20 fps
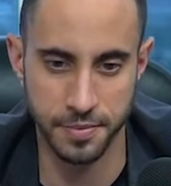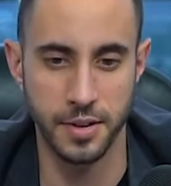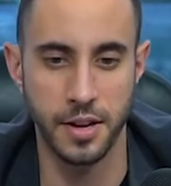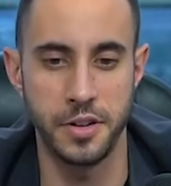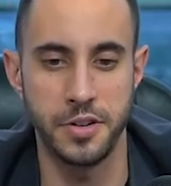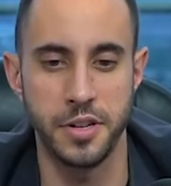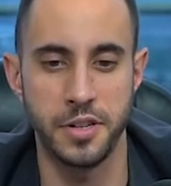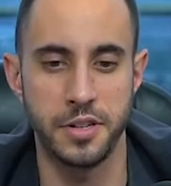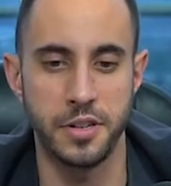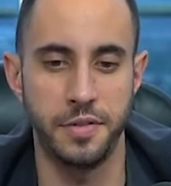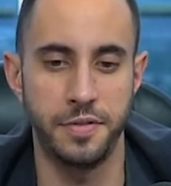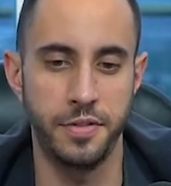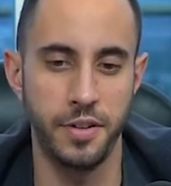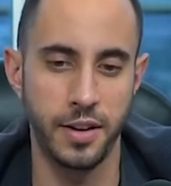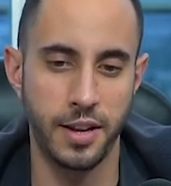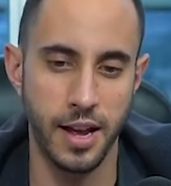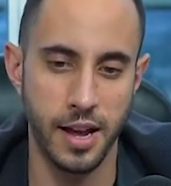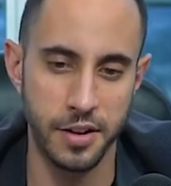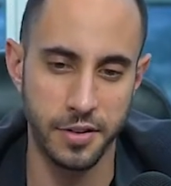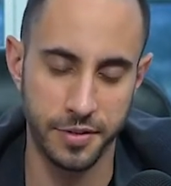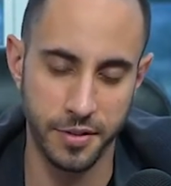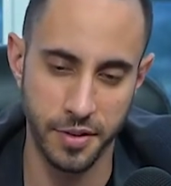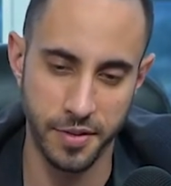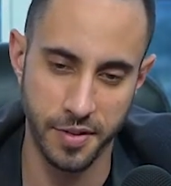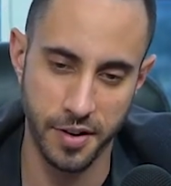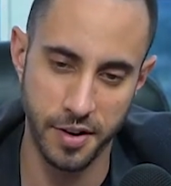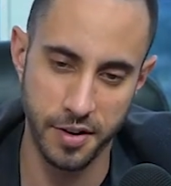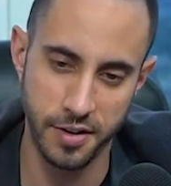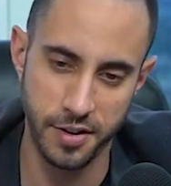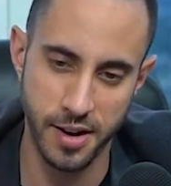Adjusted free cash flow of
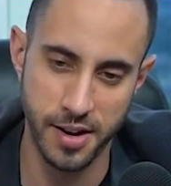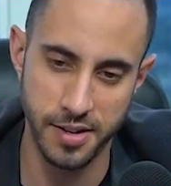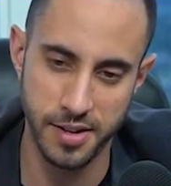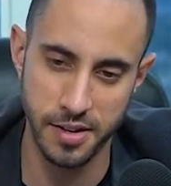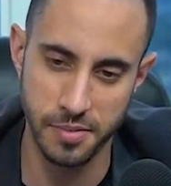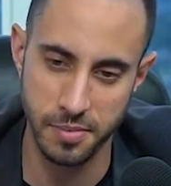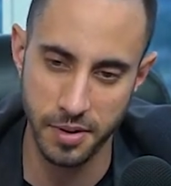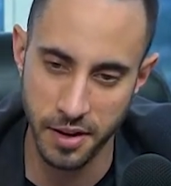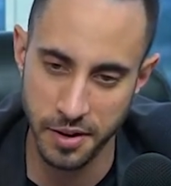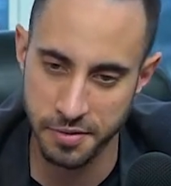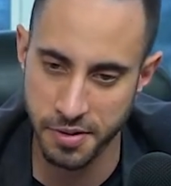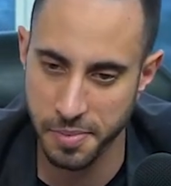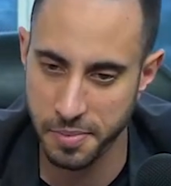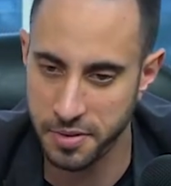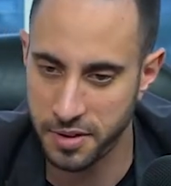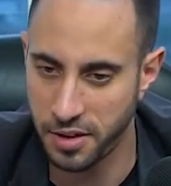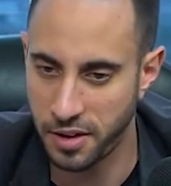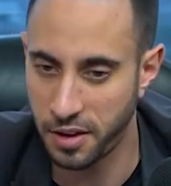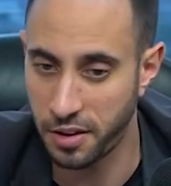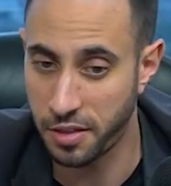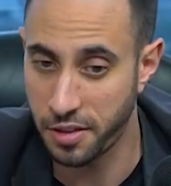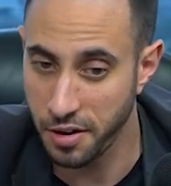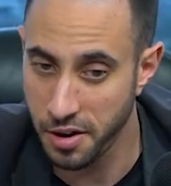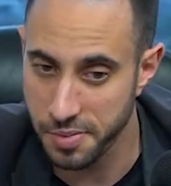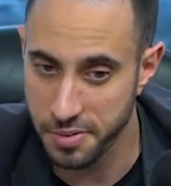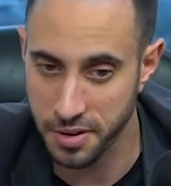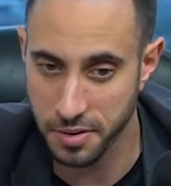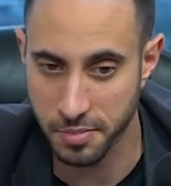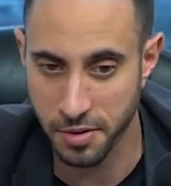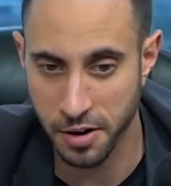119 million, representing a
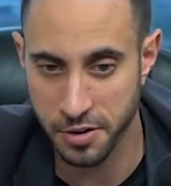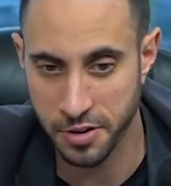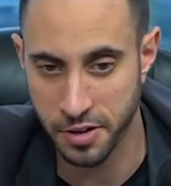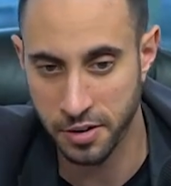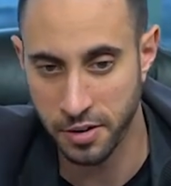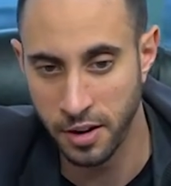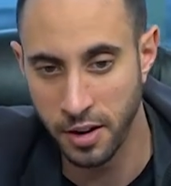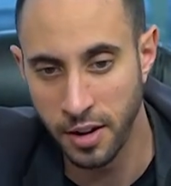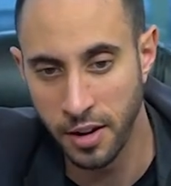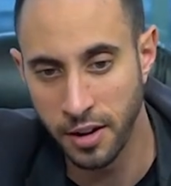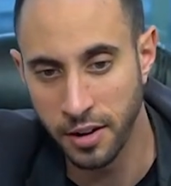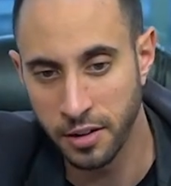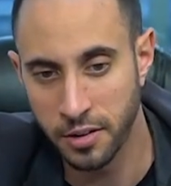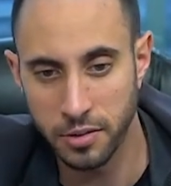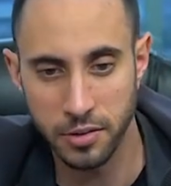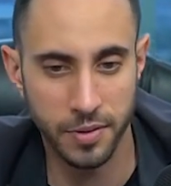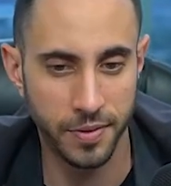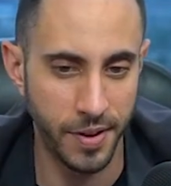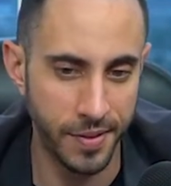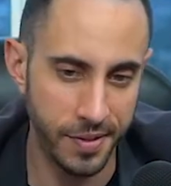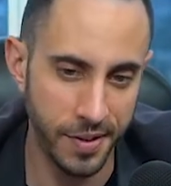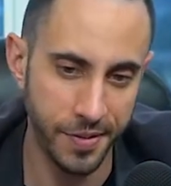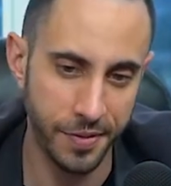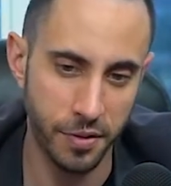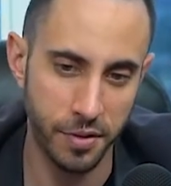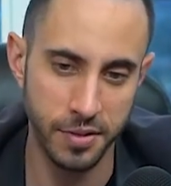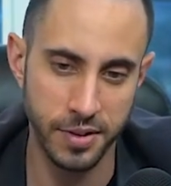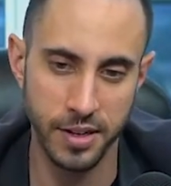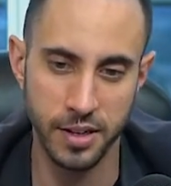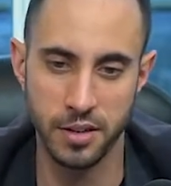30% margin. Closed
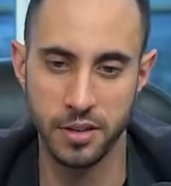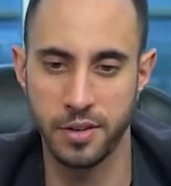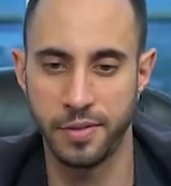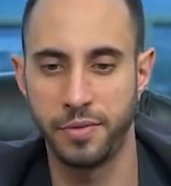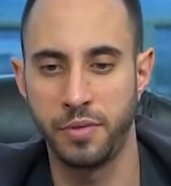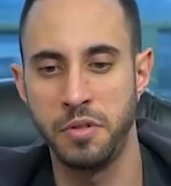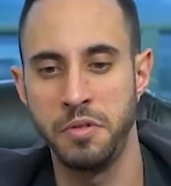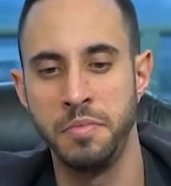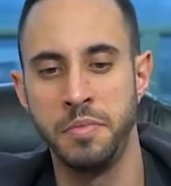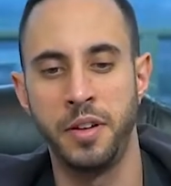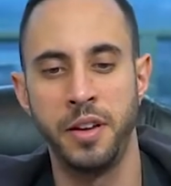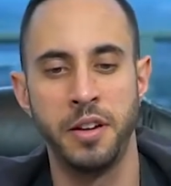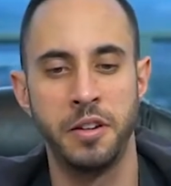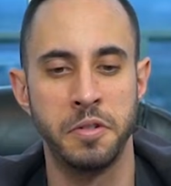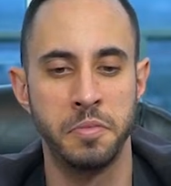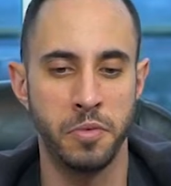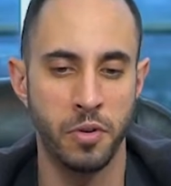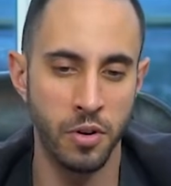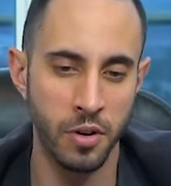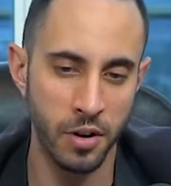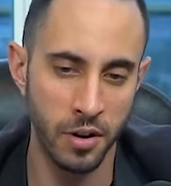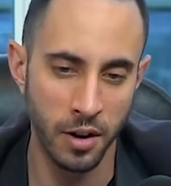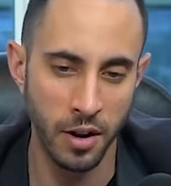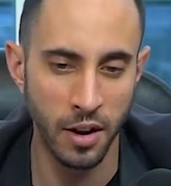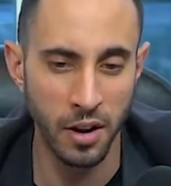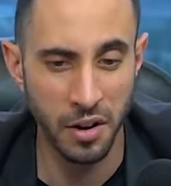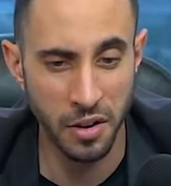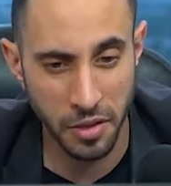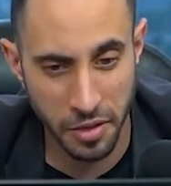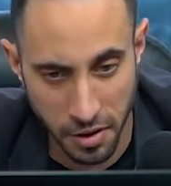54 deals of 1 million or more.
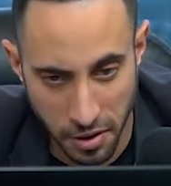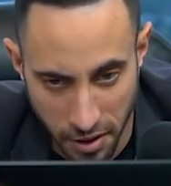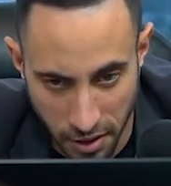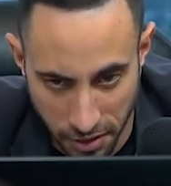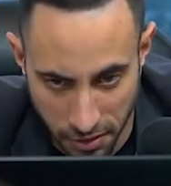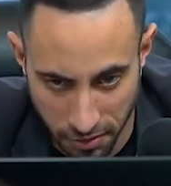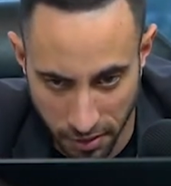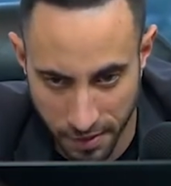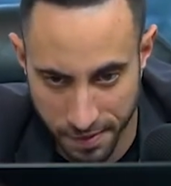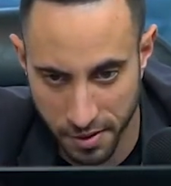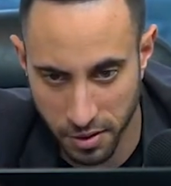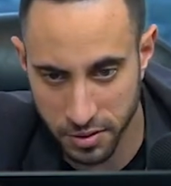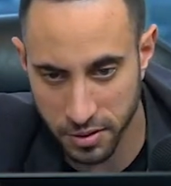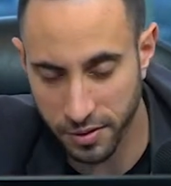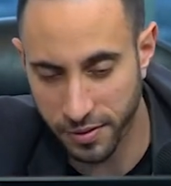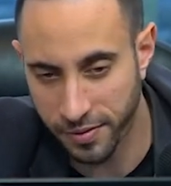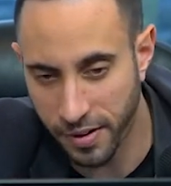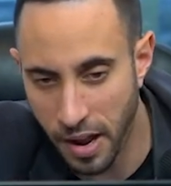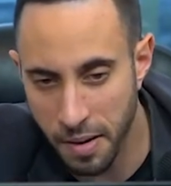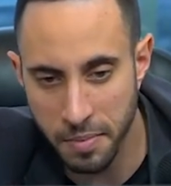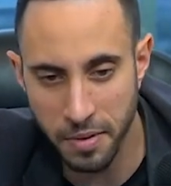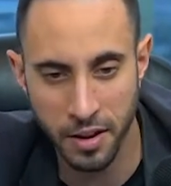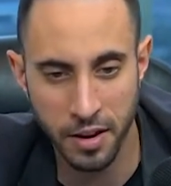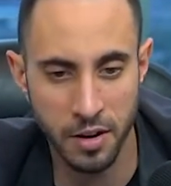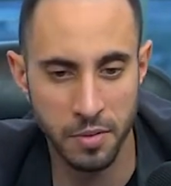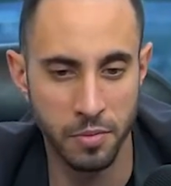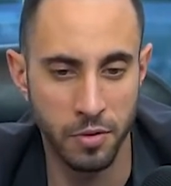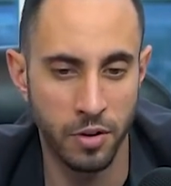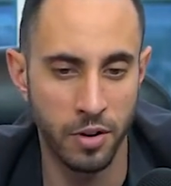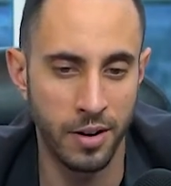33 of those are 5 million
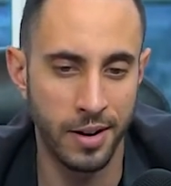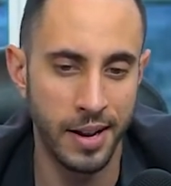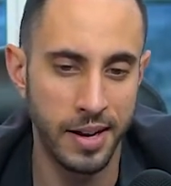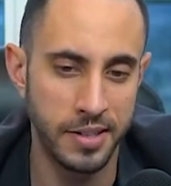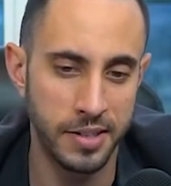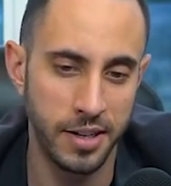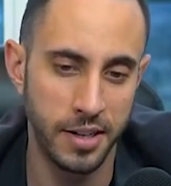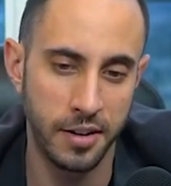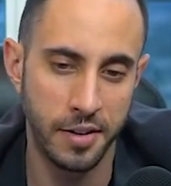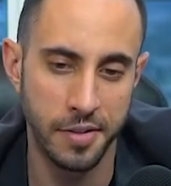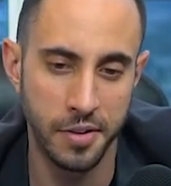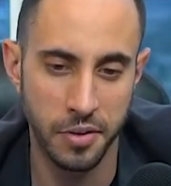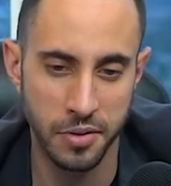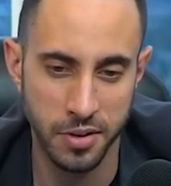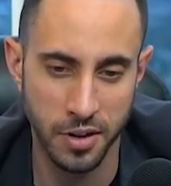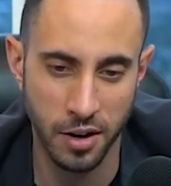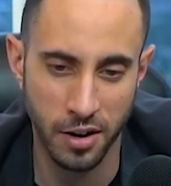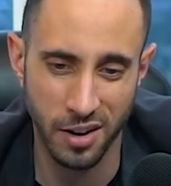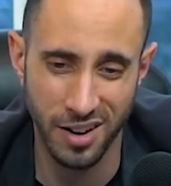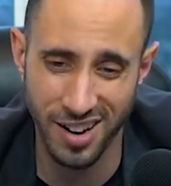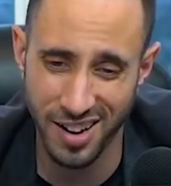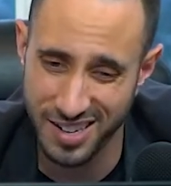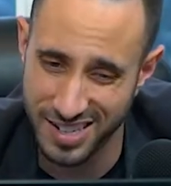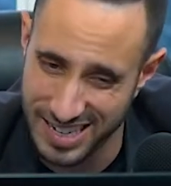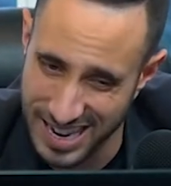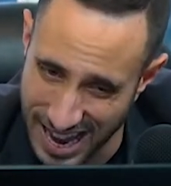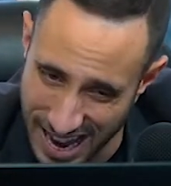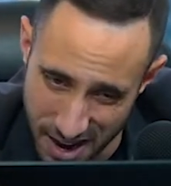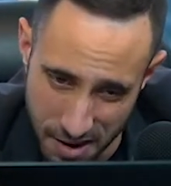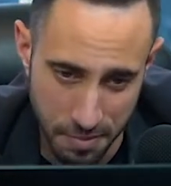or more, and 18 of those are
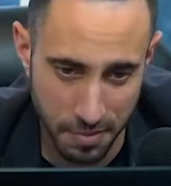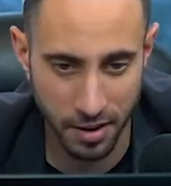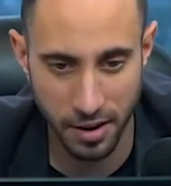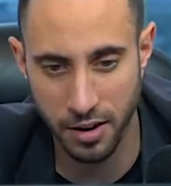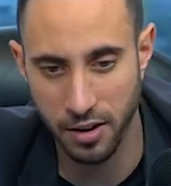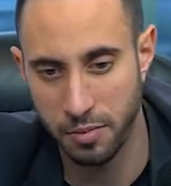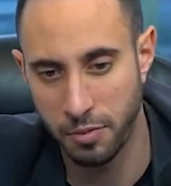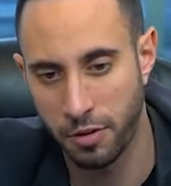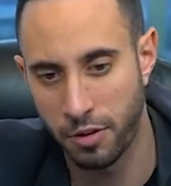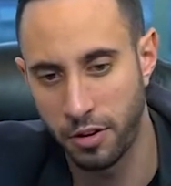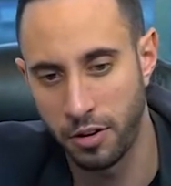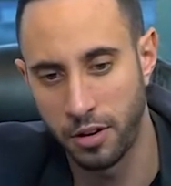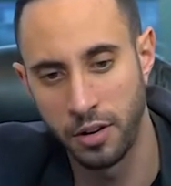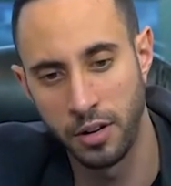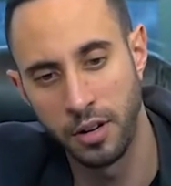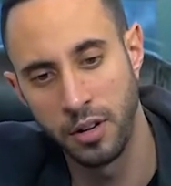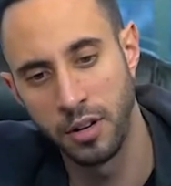10 million or more.